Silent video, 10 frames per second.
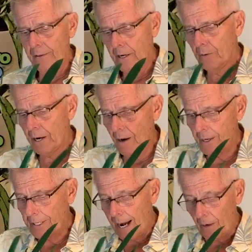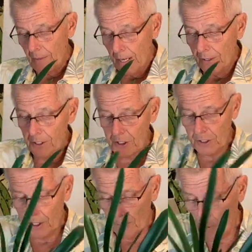there we are. Now, this is
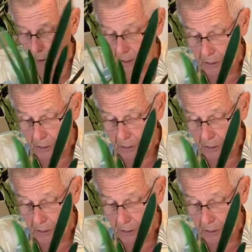an important